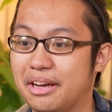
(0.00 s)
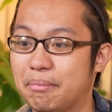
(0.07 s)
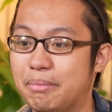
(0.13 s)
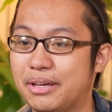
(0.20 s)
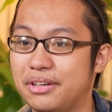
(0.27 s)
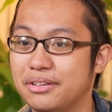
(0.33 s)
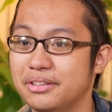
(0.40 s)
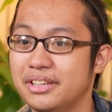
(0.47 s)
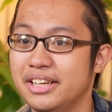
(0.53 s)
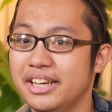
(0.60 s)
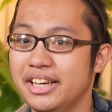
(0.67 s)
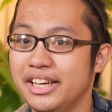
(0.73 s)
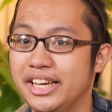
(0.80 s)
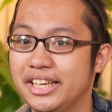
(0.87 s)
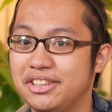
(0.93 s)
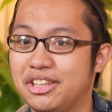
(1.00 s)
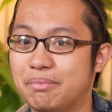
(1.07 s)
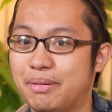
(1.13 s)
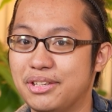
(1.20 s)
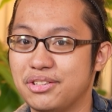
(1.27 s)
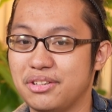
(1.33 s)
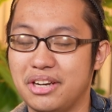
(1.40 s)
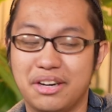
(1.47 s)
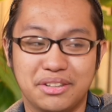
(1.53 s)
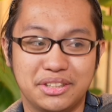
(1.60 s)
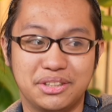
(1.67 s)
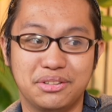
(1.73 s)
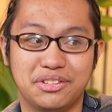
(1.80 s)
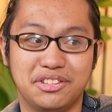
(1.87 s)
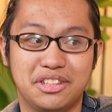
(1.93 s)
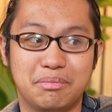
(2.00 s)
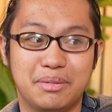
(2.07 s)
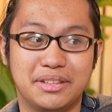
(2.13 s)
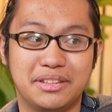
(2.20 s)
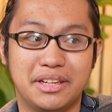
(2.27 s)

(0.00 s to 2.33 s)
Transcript: Pero it depends on how you use it naman